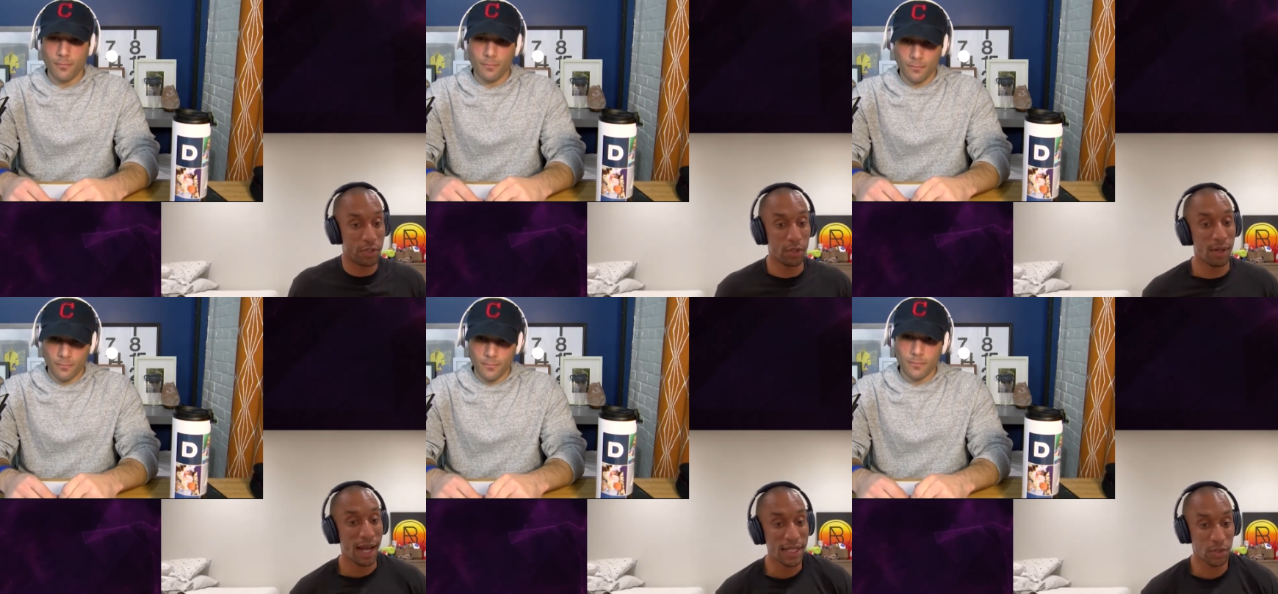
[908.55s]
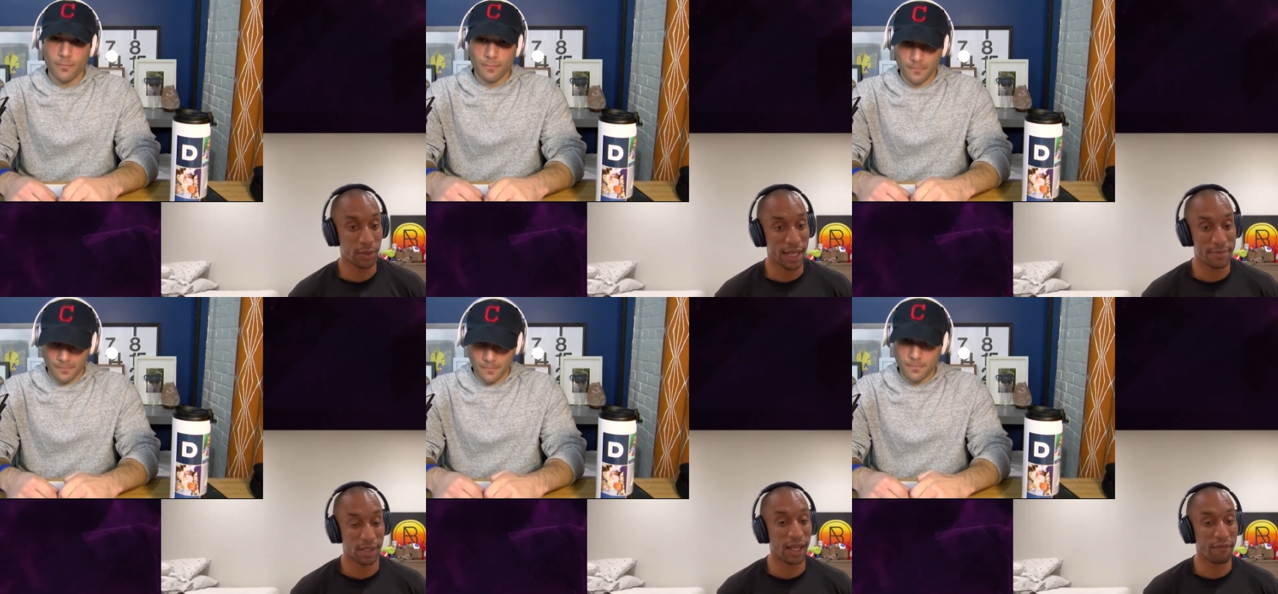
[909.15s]
Speaker 1: You go to high school games,
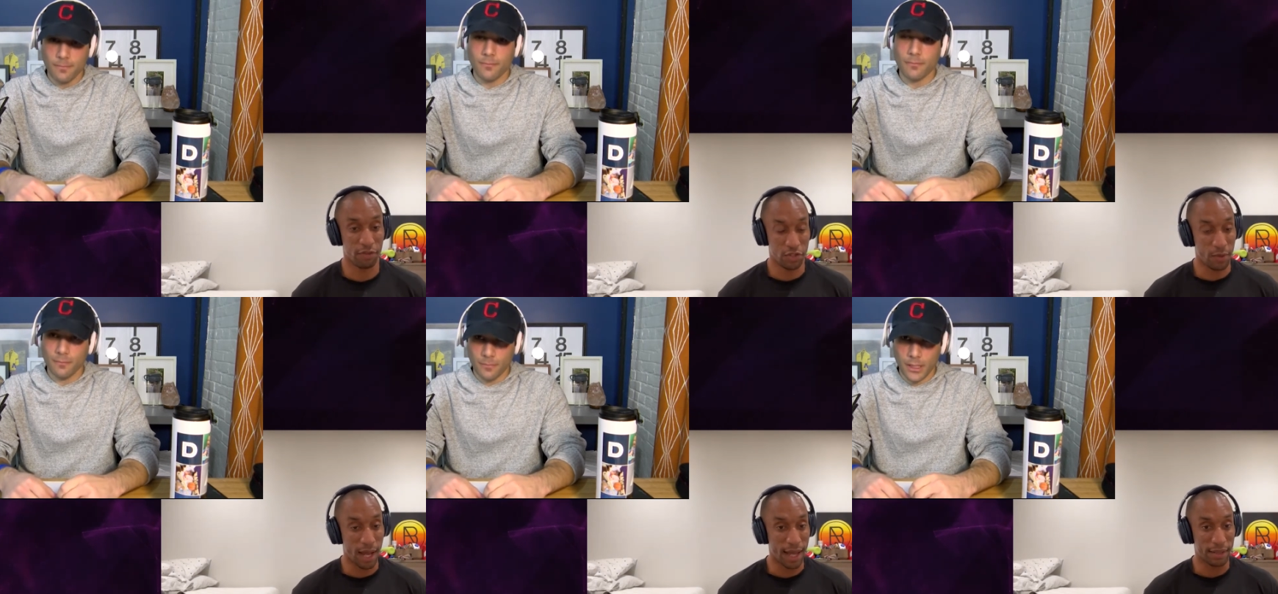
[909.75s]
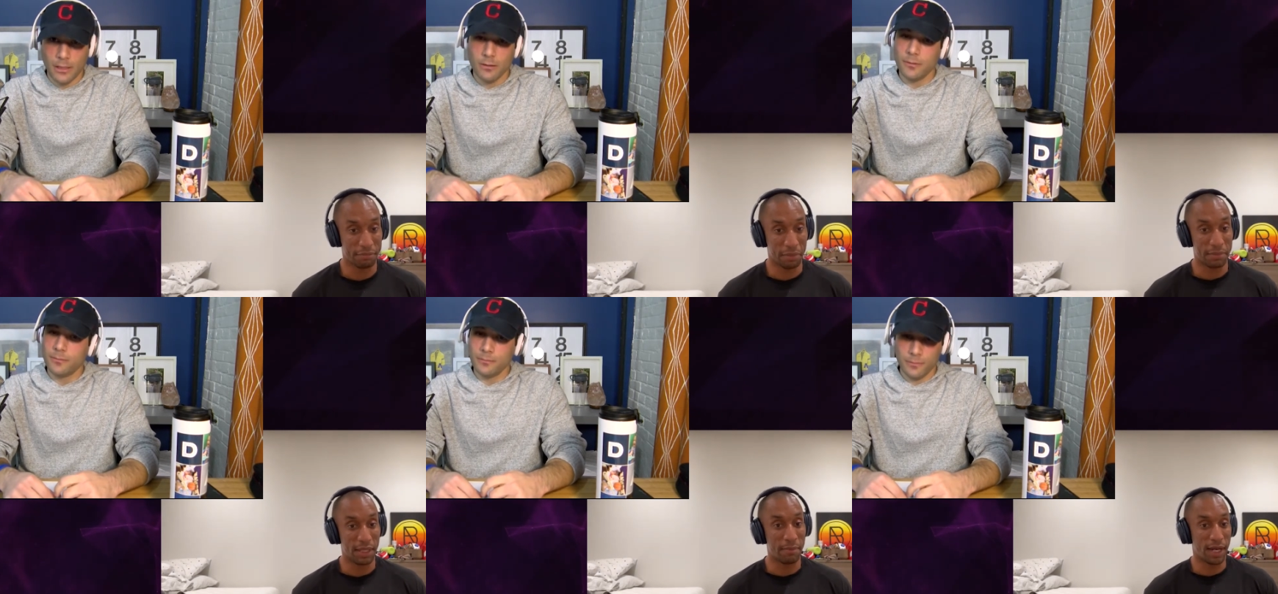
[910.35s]
the level's so high. I
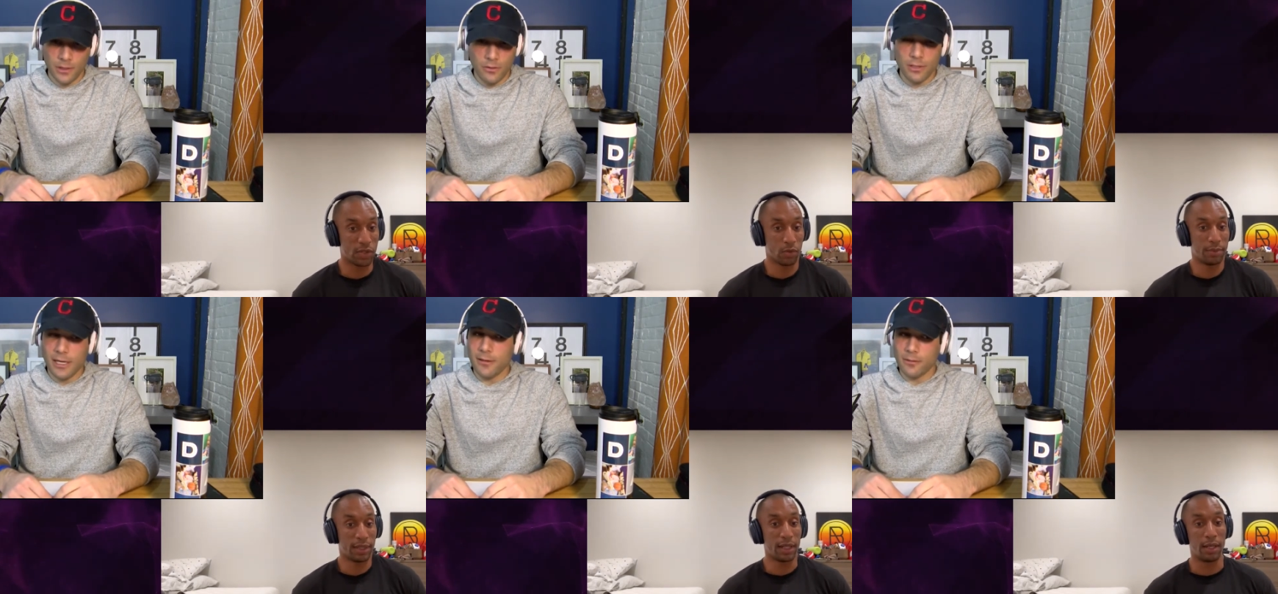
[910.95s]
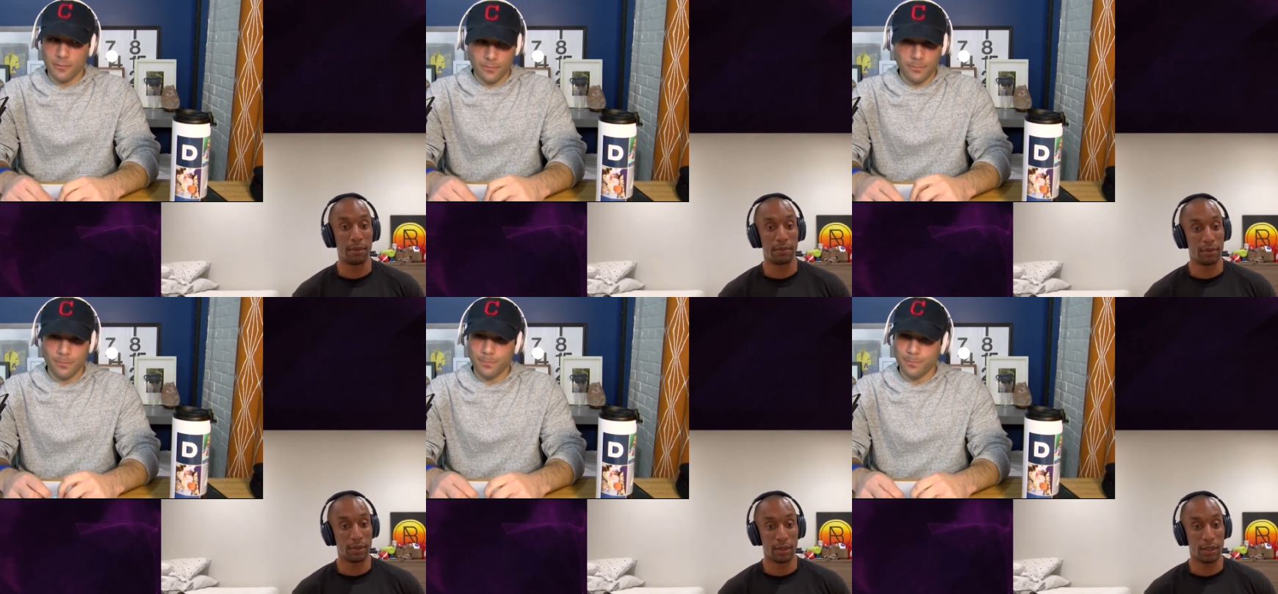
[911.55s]
mean, it might as well no be a,
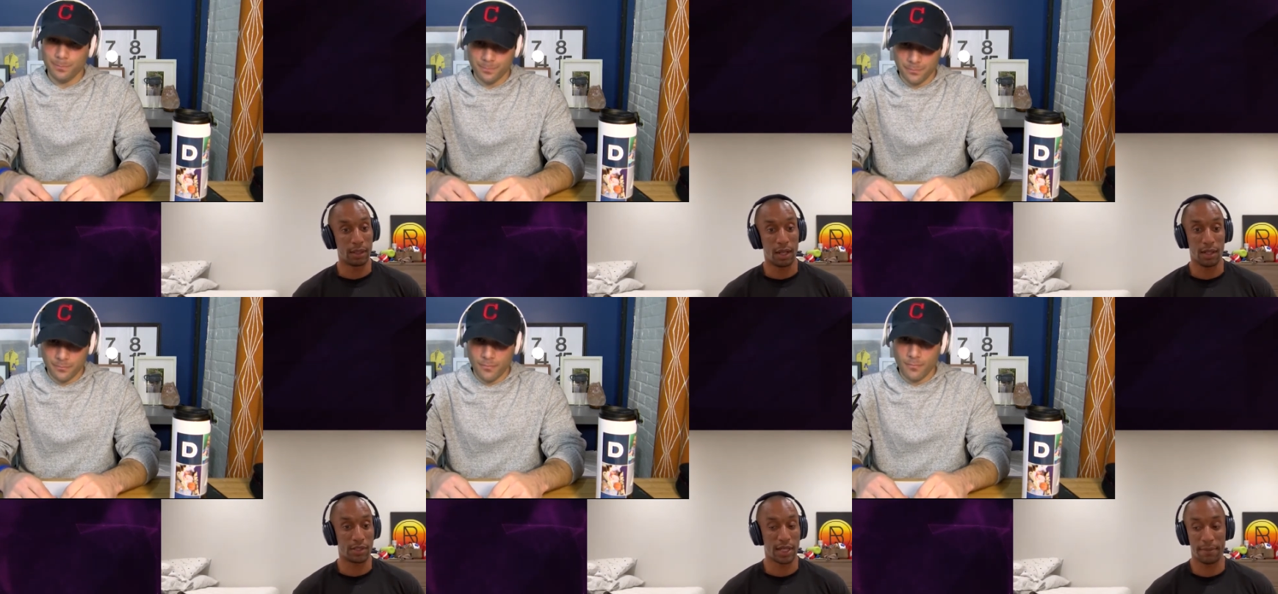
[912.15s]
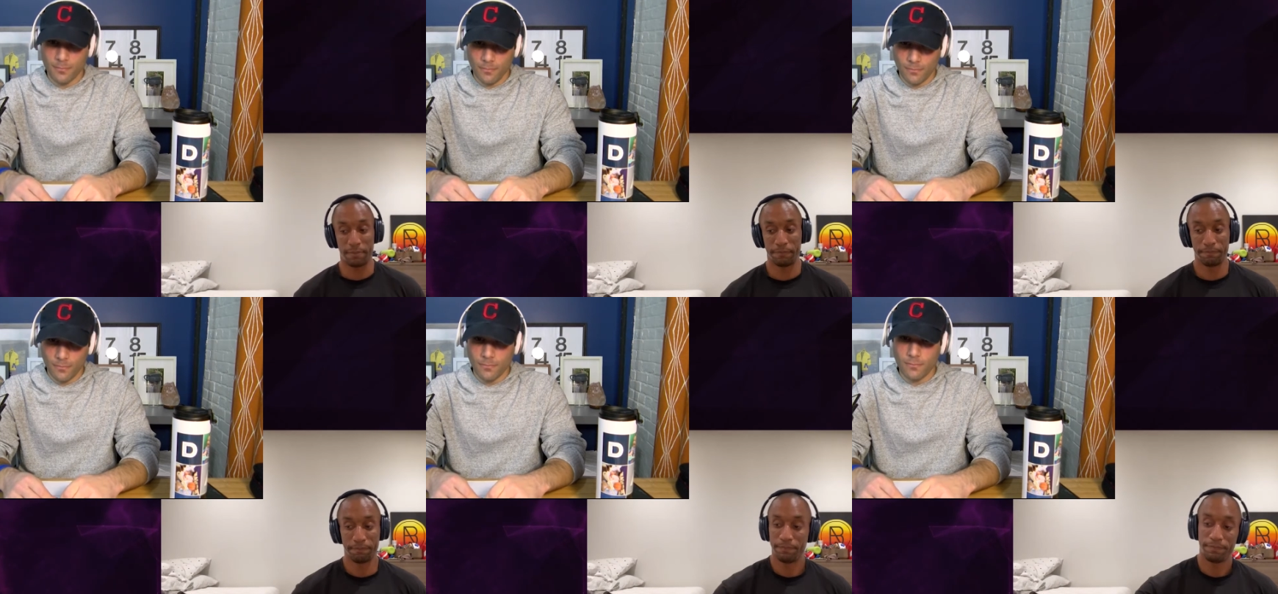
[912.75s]
a, college game.
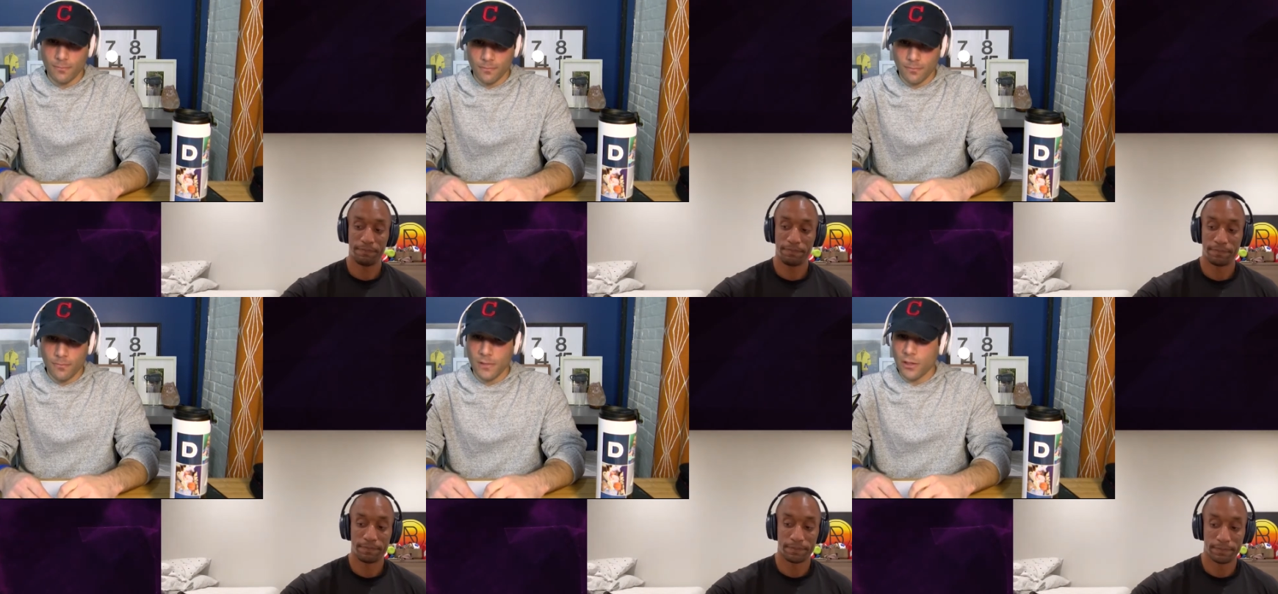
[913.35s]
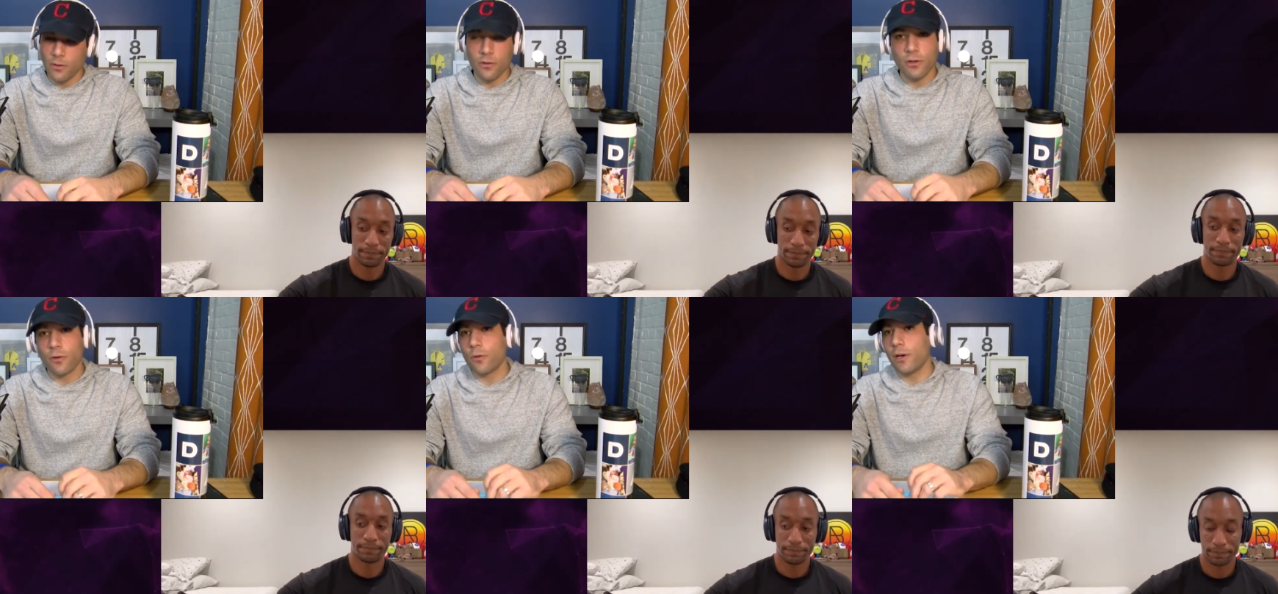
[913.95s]
Speaker 2: No,
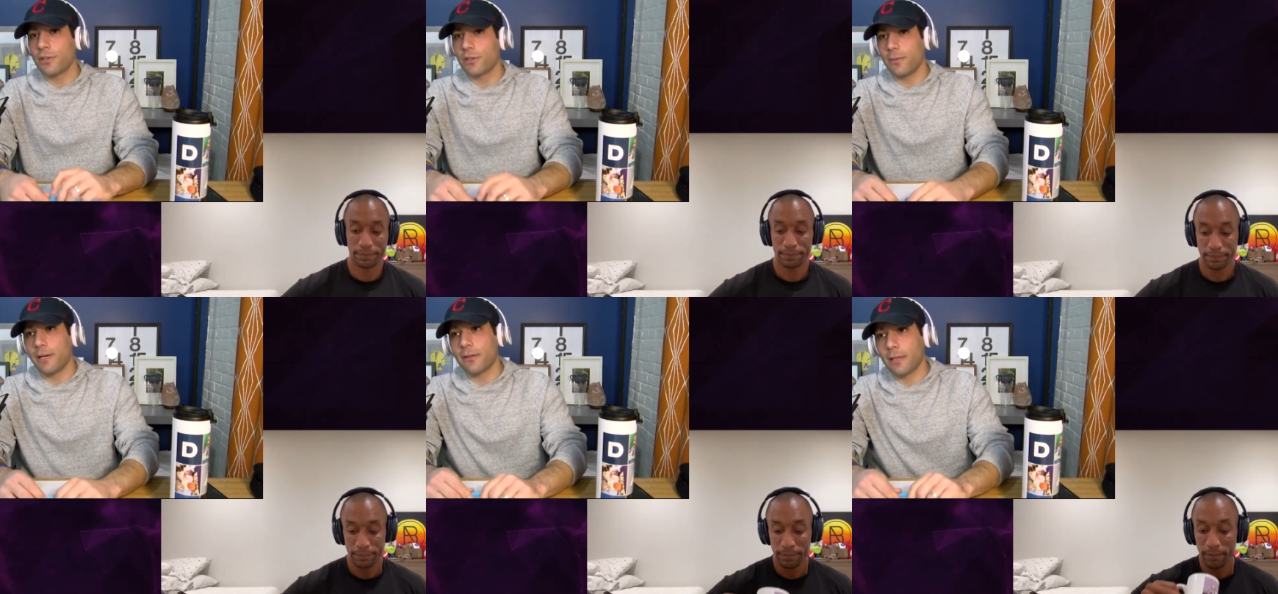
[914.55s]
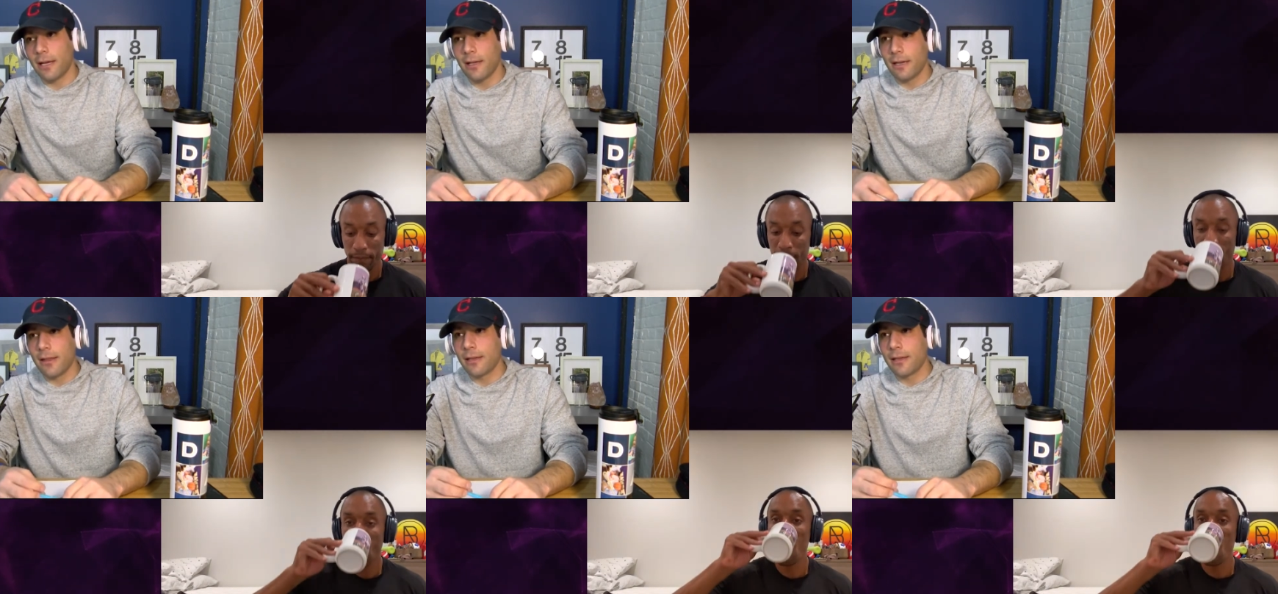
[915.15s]
no question about that. And